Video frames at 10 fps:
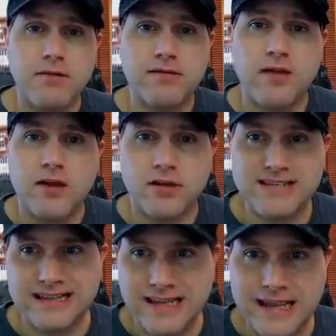was
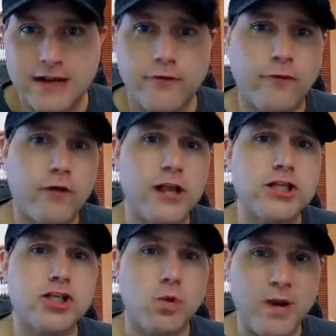deleted for a
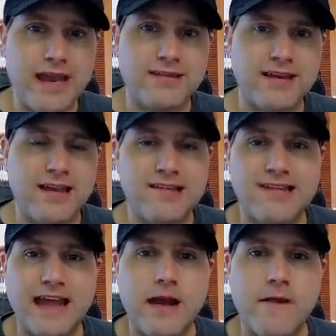tweet that he
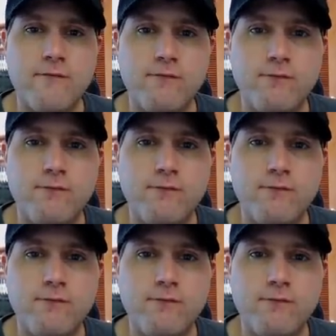said